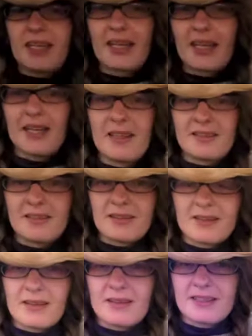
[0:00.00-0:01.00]
he
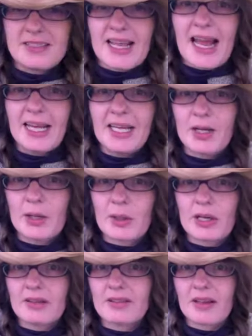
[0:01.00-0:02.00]
is the daddy
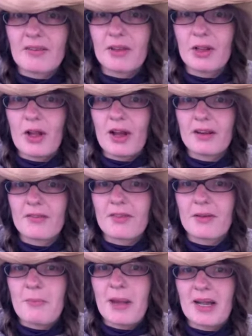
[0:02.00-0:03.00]
horse of a lot of
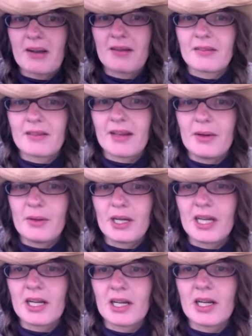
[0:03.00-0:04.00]
the mares out
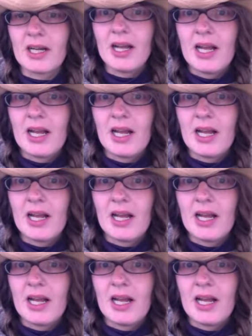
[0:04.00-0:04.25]
here,